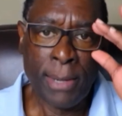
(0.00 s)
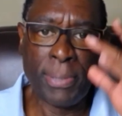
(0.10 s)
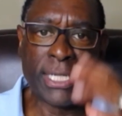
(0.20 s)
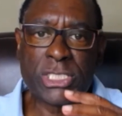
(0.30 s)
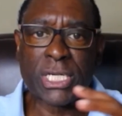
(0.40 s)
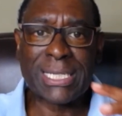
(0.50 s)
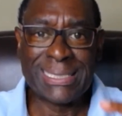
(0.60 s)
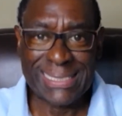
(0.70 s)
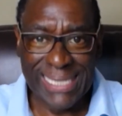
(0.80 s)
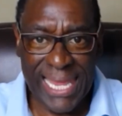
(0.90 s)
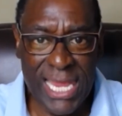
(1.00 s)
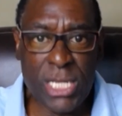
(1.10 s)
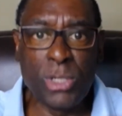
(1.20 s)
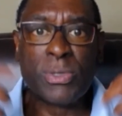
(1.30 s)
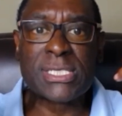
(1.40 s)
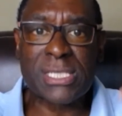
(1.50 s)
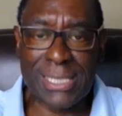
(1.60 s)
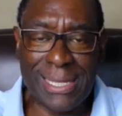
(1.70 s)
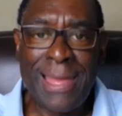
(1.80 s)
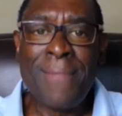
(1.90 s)
but it should
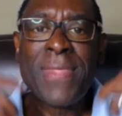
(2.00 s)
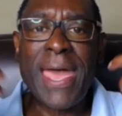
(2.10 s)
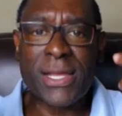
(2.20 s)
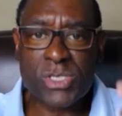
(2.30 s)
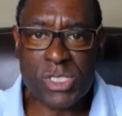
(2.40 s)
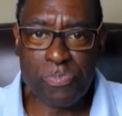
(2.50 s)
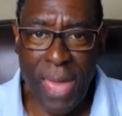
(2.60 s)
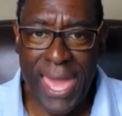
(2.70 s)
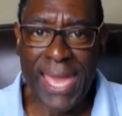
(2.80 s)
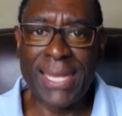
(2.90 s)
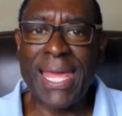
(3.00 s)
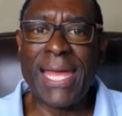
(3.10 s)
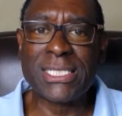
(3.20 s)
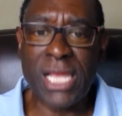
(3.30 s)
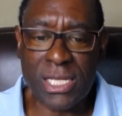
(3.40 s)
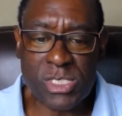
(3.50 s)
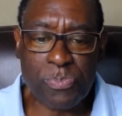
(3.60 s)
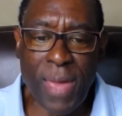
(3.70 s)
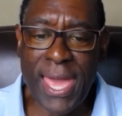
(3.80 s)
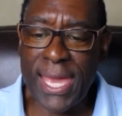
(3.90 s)
continuously expand and
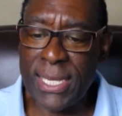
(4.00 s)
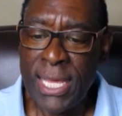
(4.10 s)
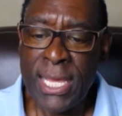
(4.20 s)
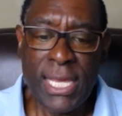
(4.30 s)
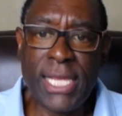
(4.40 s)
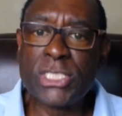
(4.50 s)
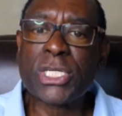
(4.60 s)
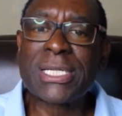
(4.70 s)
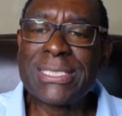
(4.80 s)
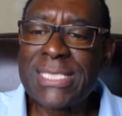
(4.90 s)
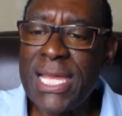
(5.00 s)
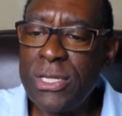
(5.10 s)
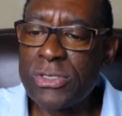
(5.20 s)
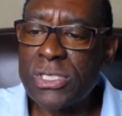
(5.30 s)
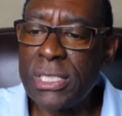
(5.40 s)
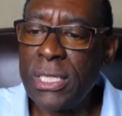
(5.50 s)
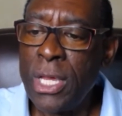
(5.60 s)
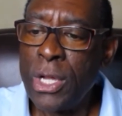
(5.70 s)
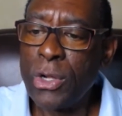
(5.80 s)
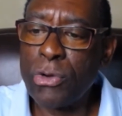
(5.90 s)
expand. It should continuously
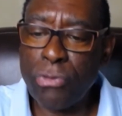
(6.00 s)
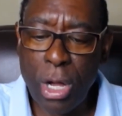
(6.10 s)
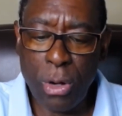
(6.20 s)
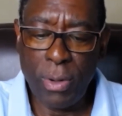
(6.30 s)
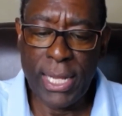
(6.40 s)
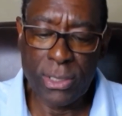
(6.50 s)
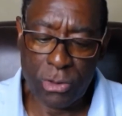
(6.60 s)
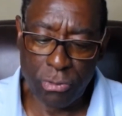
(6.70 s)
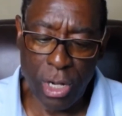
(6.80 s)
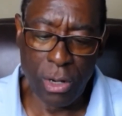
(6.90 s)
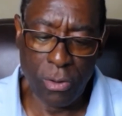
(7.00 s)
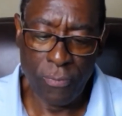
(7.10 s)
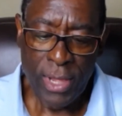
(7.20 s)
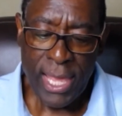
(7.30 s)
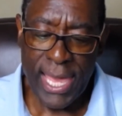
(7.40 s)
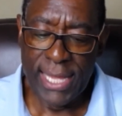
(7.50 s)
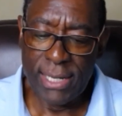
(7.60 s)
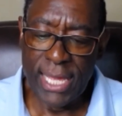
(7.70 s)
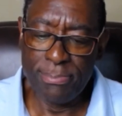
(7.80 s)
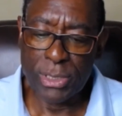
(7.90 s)
grow and grow and
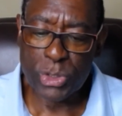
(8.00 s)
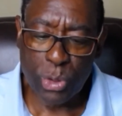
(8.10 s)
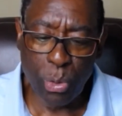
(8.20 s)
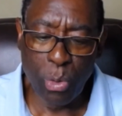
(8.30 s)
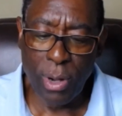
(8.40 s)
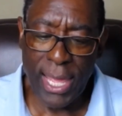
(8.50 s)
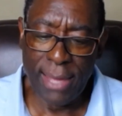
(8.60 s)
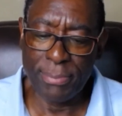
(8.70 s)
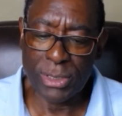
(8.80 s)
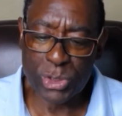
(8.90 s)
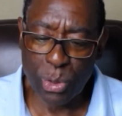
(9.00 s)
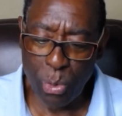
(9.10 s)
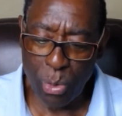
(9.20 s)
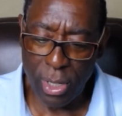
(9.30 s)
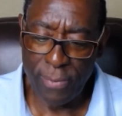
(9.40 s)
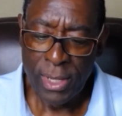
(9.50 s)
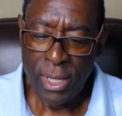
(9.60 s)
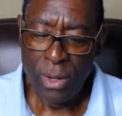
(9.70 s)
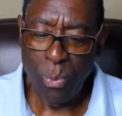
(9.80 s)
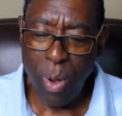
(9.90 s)
mature and mature.
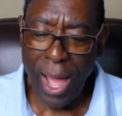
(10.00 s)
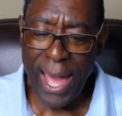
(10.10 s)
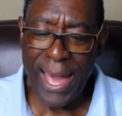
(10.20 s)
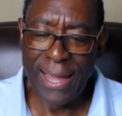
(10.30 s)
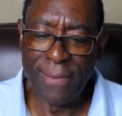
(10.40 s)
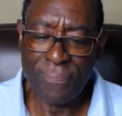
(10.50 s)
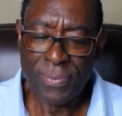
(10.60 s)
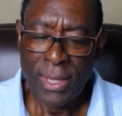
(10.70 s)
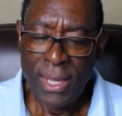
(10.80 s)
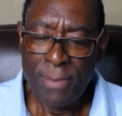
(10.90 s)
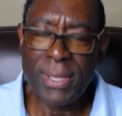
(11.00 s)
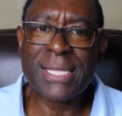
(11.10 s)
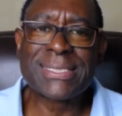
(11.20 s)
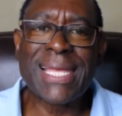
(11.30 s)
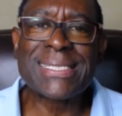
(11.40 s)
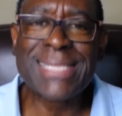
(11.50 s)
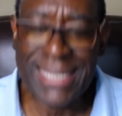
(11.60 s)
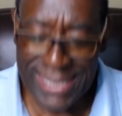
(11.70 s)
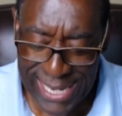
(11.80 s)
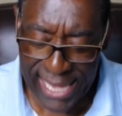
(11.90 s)
Why? Because that's the
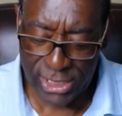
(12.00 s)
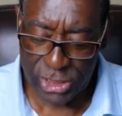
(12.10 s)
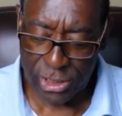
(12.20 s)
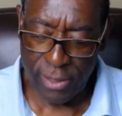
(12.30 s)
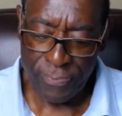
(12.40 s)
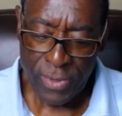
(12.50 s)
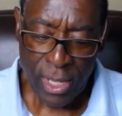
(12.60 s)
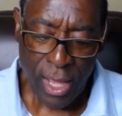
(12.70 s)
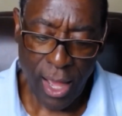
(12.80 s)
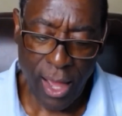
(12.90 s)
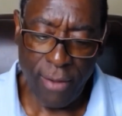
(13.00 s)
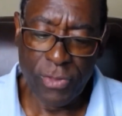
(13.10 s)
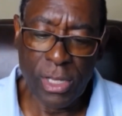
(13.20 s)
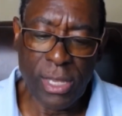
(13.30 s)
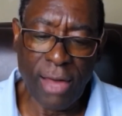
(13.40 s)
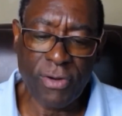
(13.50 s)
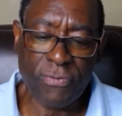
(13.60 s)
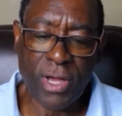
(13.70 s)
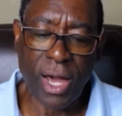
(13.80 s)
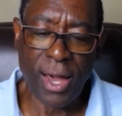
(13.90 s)
nature of the love
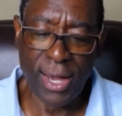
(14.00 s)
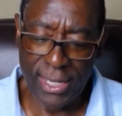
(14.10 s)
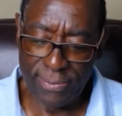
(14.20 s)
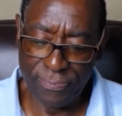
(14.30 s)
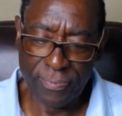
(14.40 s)
of God.